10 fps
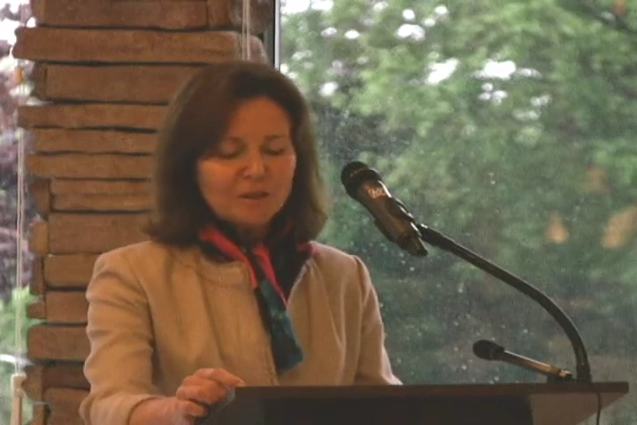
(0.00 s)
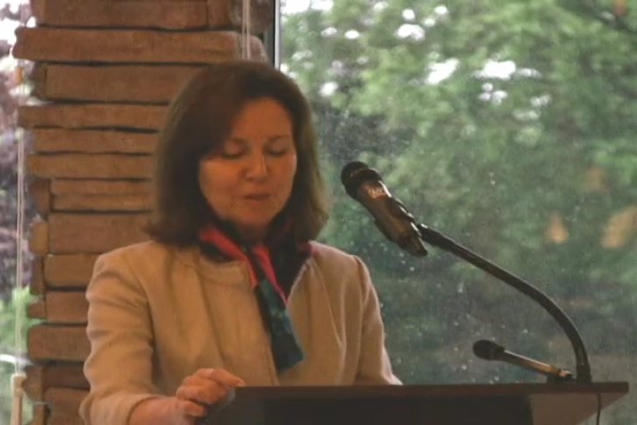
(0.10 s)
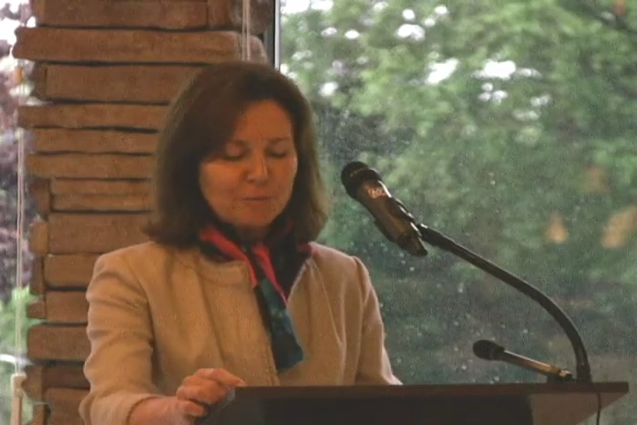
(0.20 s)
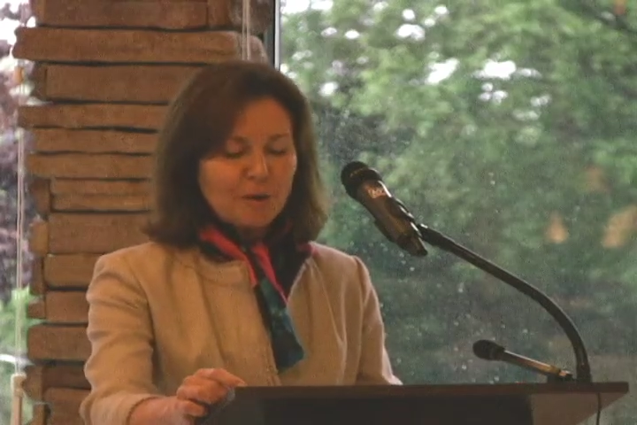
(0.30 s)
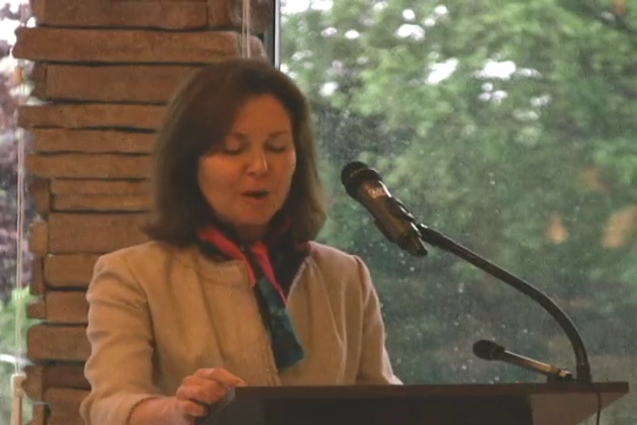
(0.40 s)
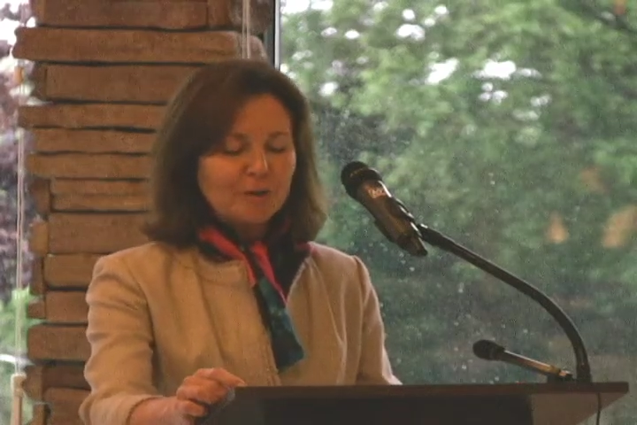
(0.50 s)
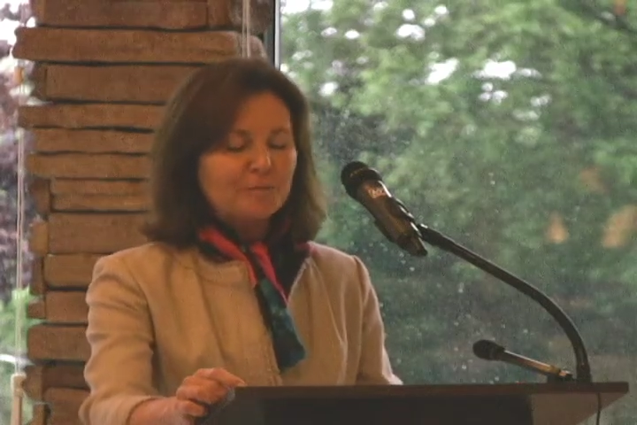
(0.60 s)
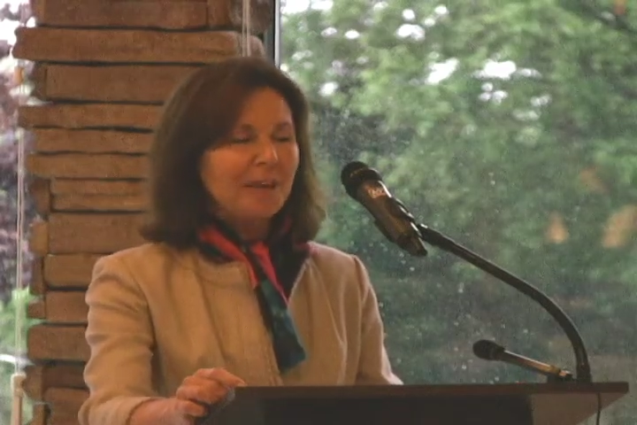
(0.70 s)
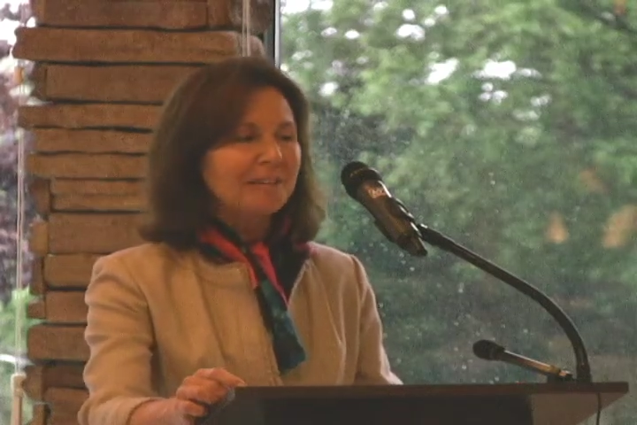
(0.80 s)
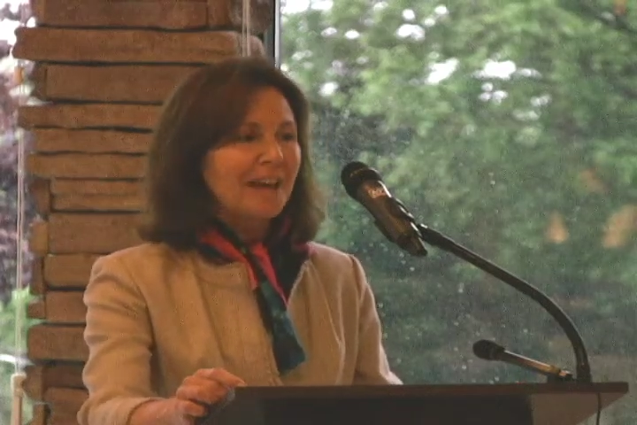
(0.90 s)
good part of
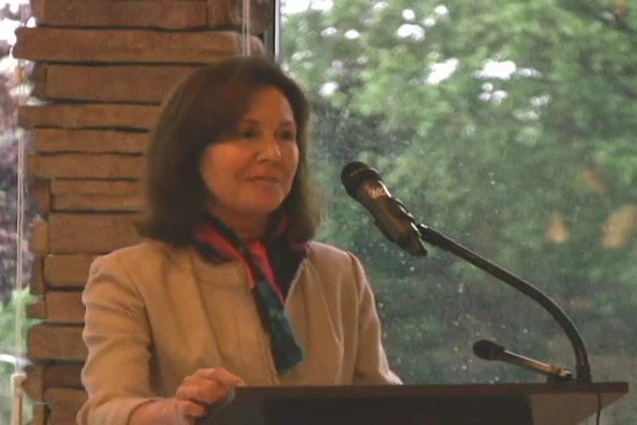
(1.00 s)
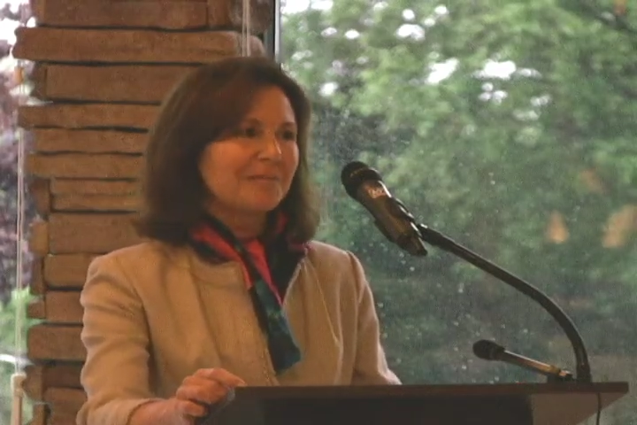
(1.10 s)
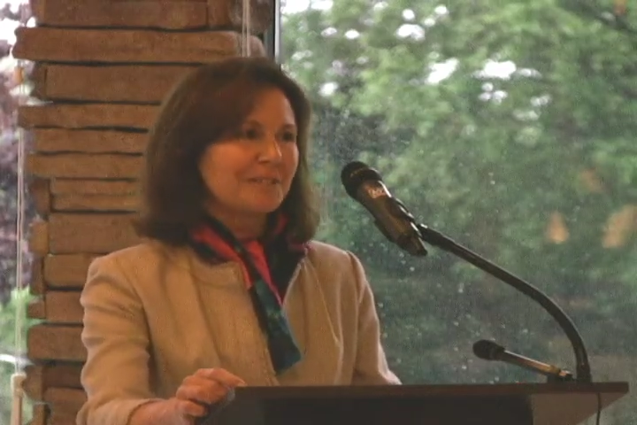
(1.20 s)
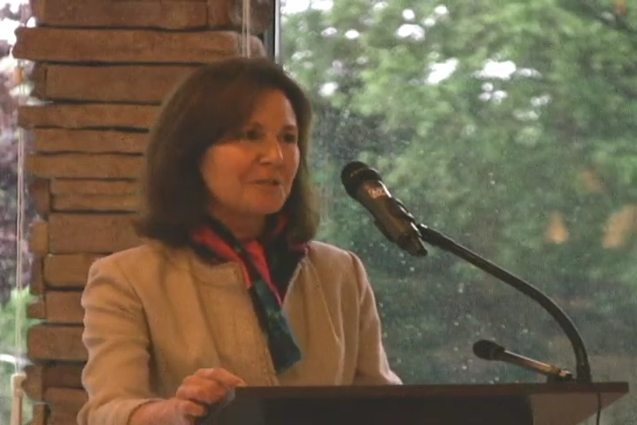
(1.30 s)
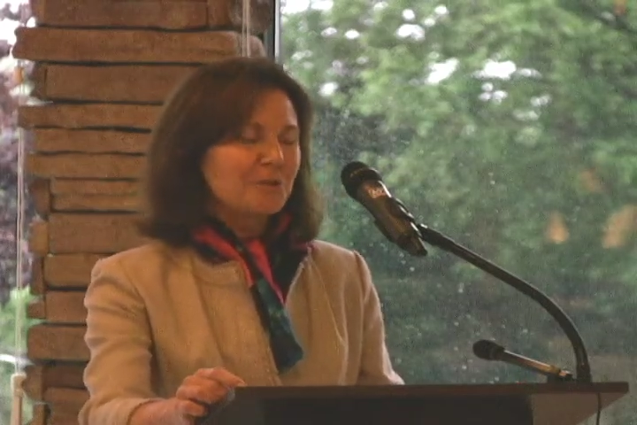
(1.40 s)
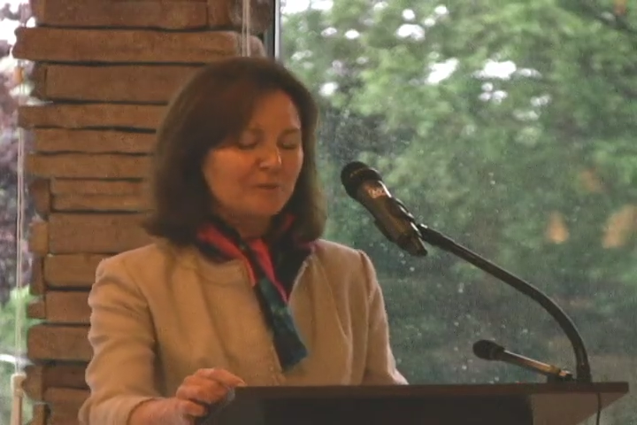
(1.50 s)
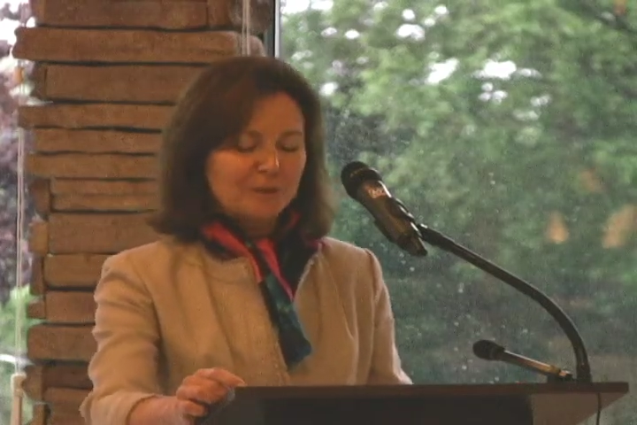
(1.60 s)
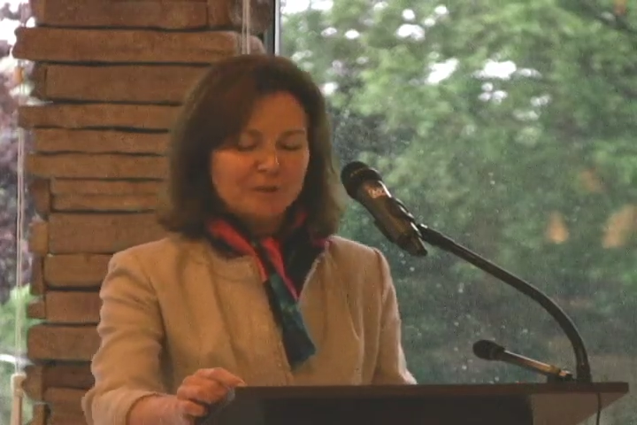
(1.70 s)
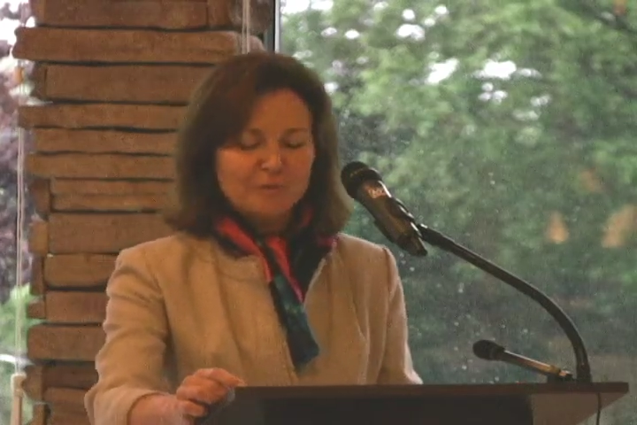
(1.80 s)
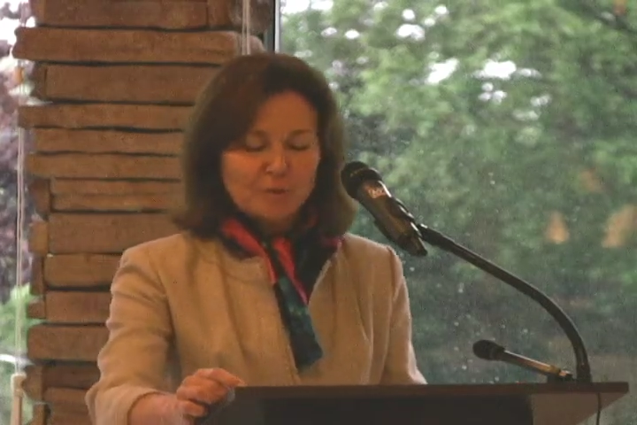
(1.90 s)
my life in the
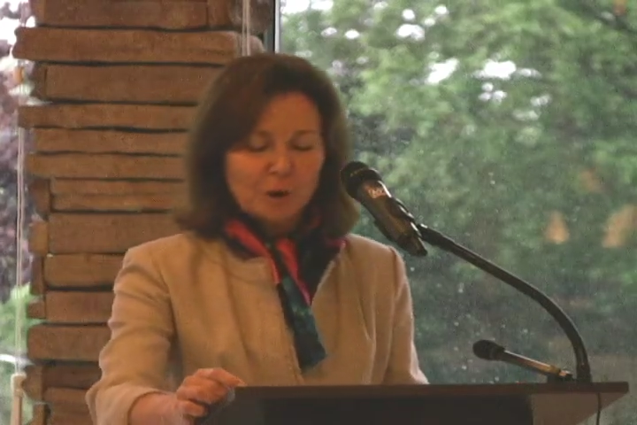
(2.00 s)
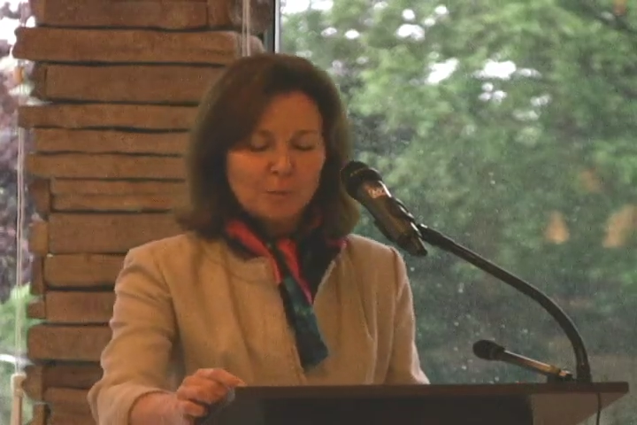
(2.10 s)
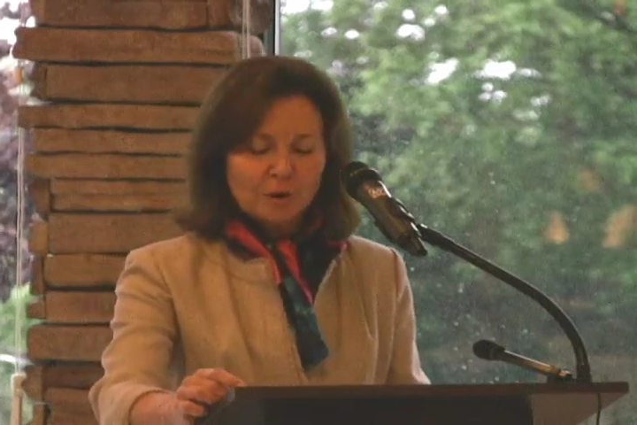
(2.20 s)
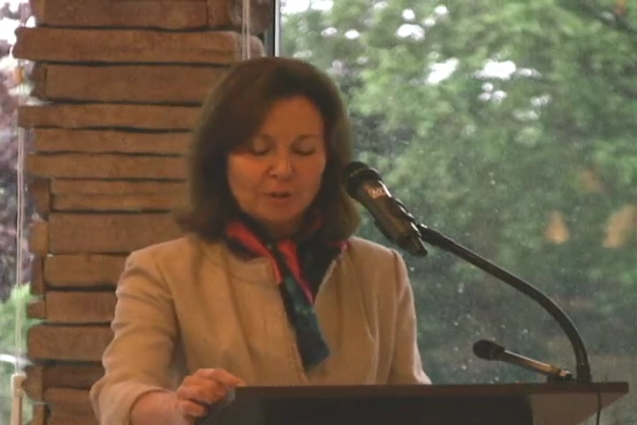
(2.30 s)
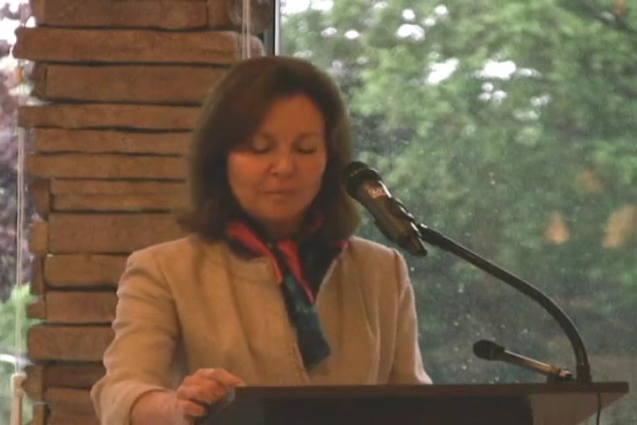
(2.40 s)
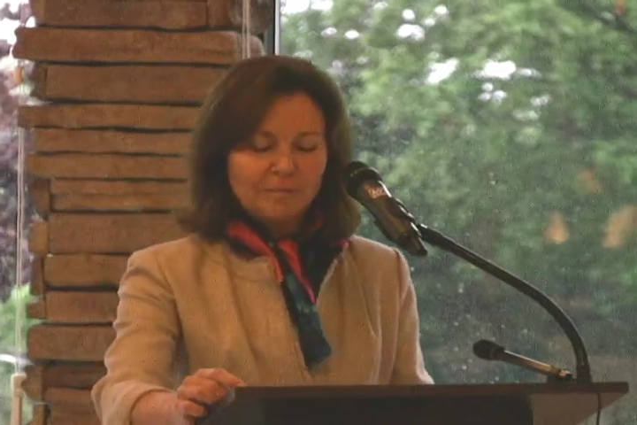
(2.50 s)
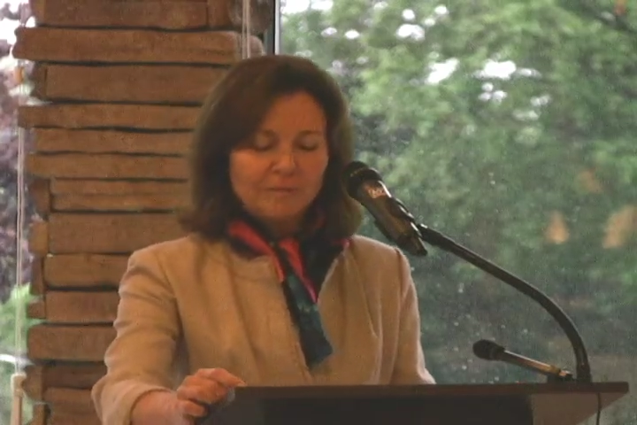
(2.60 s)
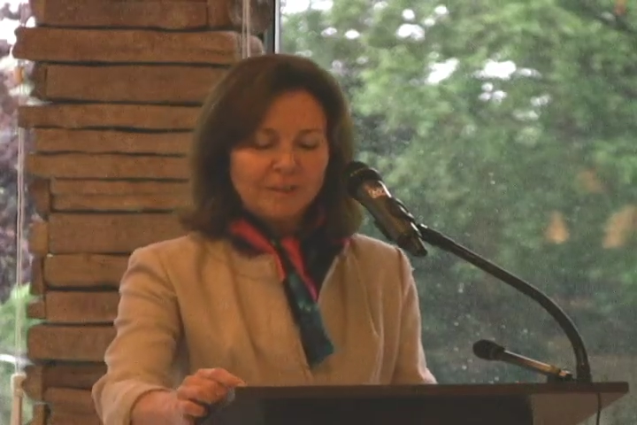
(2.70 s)
service of Trumbull.